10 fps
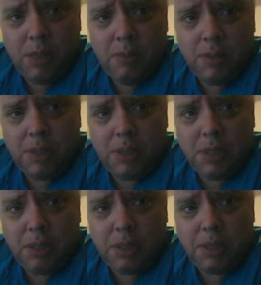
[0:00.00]
He was
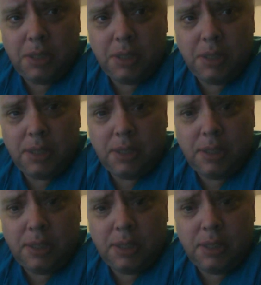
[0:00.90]
just
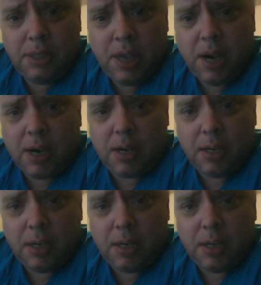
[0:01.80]
there.